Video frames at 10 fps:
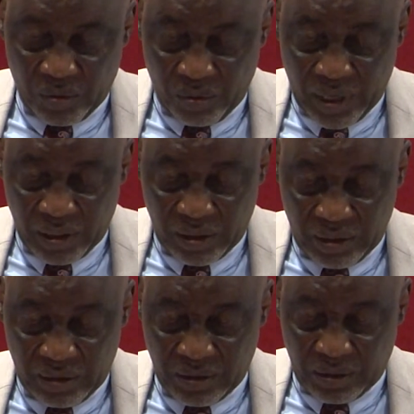
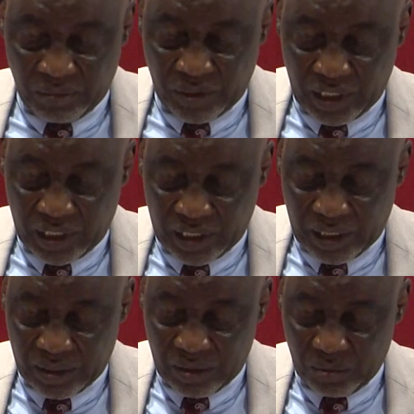When some
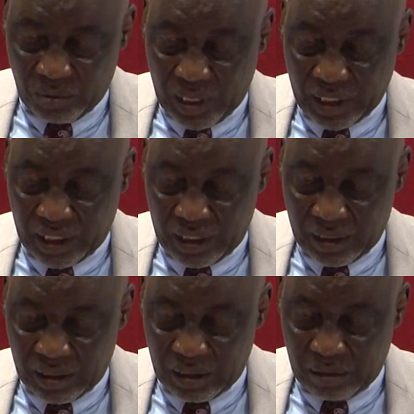citizens were
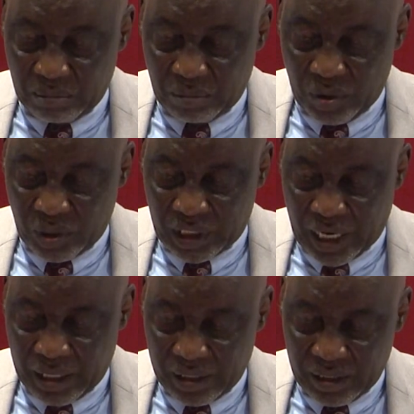killed in
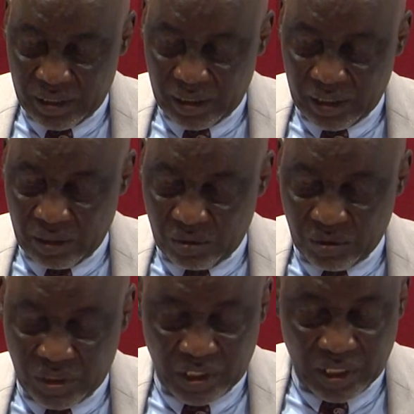Bonta, in
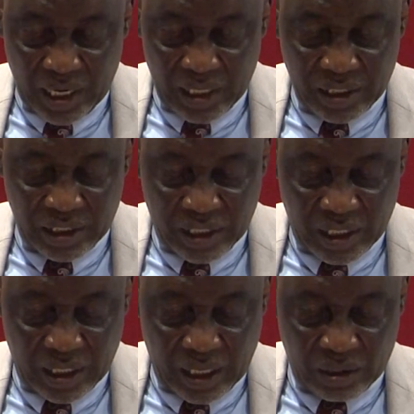Konsisha
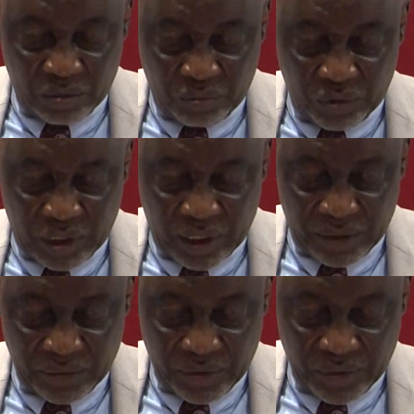LGA, and Opute
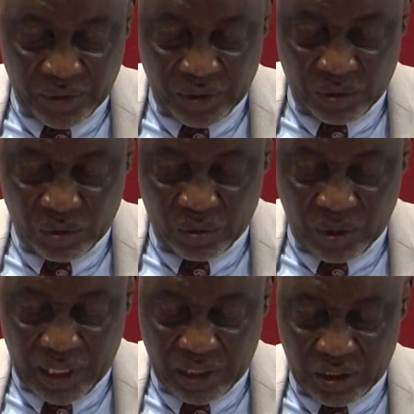in Oju
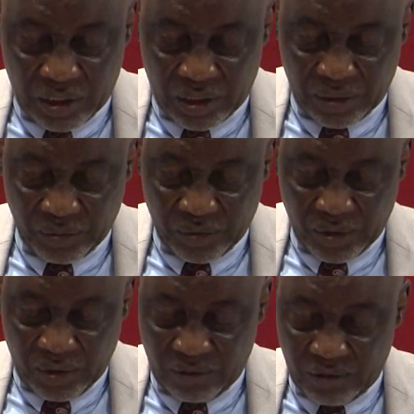LGA,
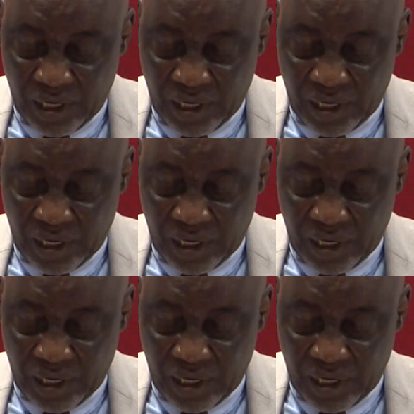Governor